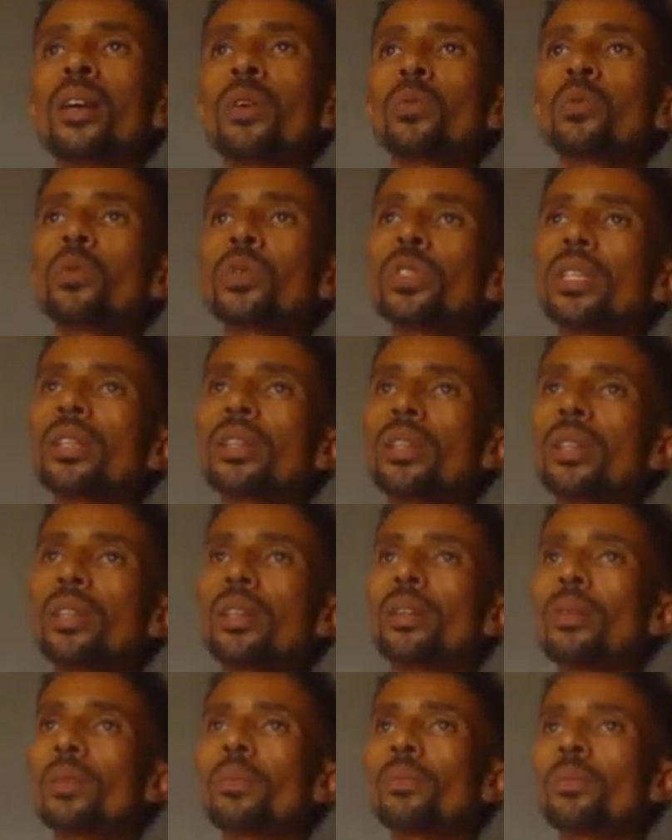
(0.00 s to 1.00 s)
which
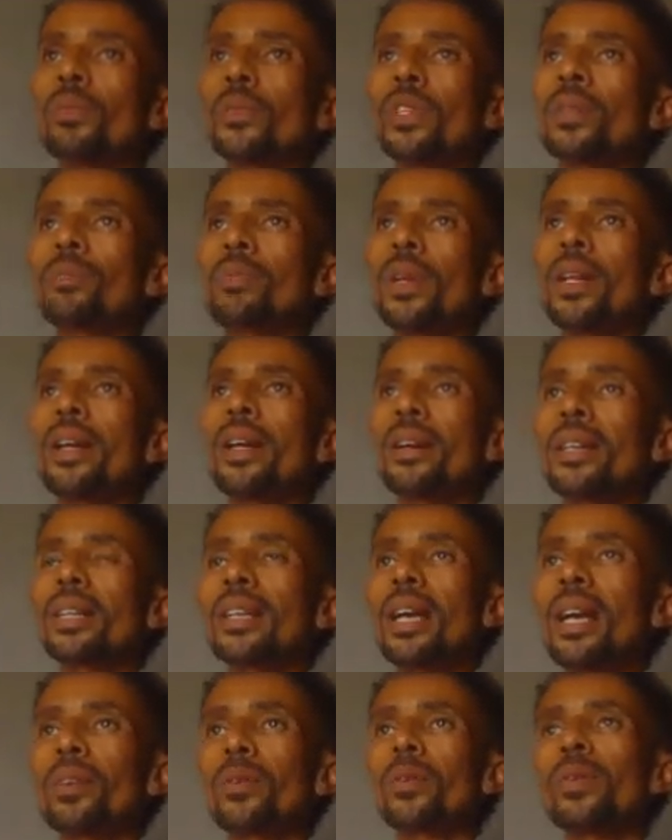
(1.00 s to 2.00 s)
deep learning
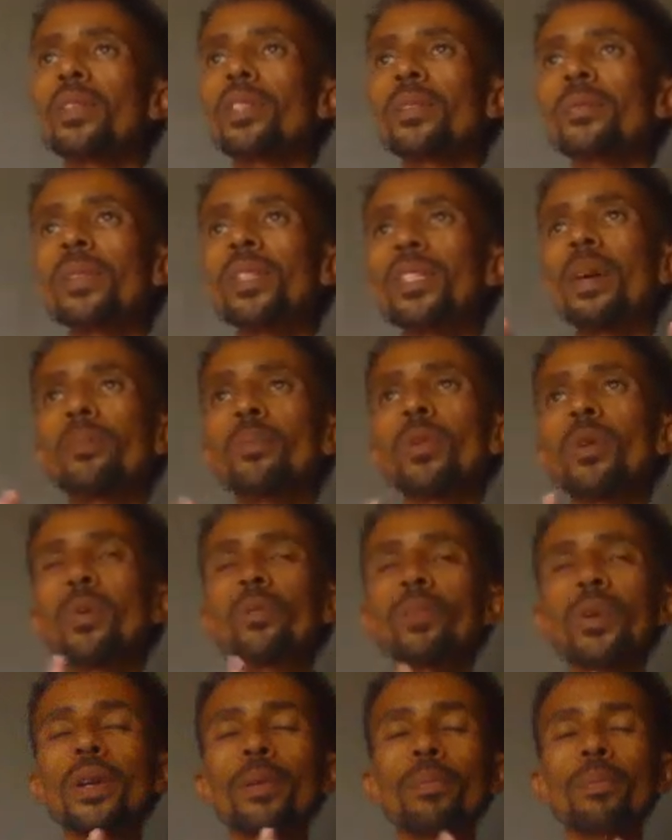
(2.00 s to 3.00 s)
algorithm is
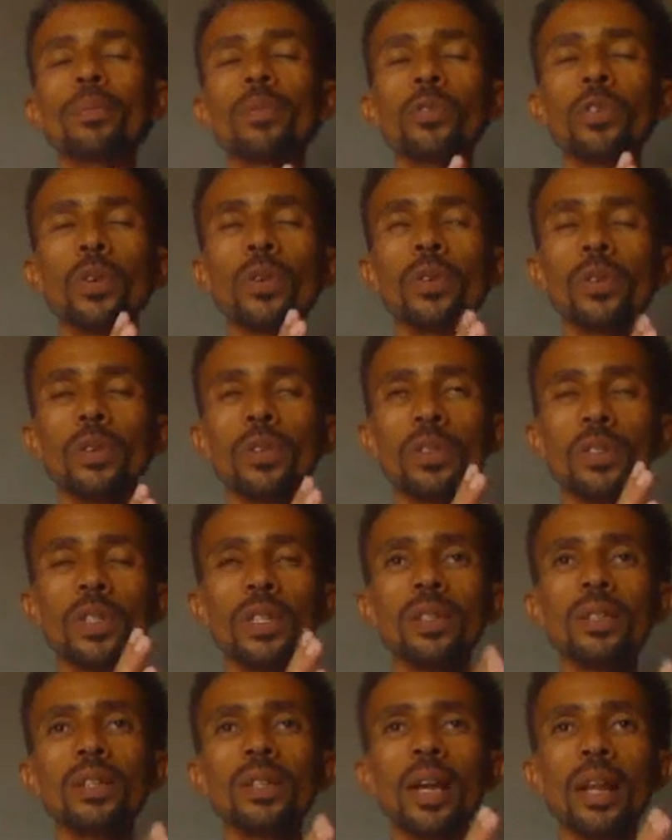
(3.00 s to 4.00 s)
appropriate for
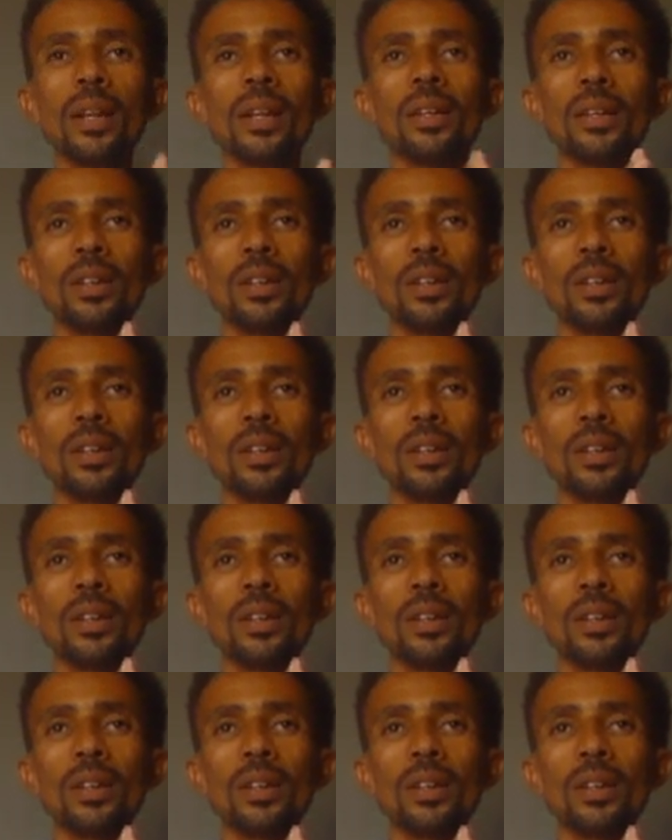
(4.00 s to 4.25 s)
seasonal